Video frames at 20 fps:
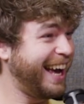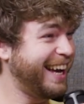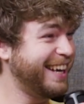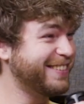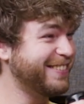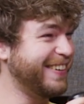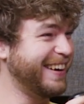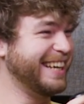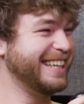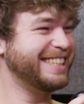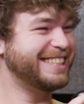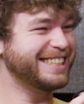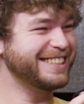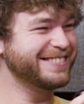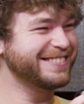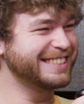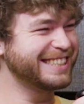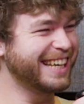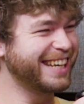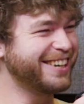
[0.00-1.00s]
Wait,
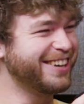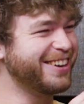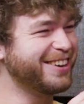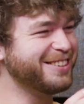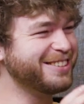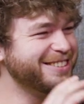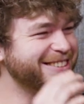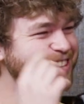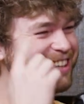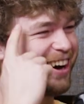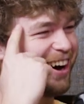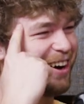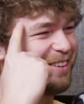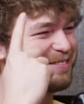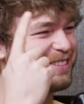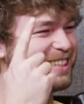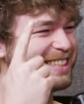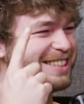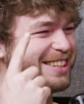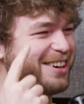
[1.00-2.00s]
was that all
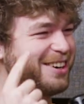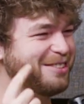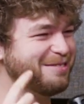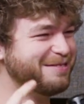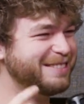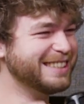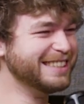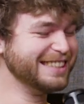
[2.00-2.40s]
off the dome?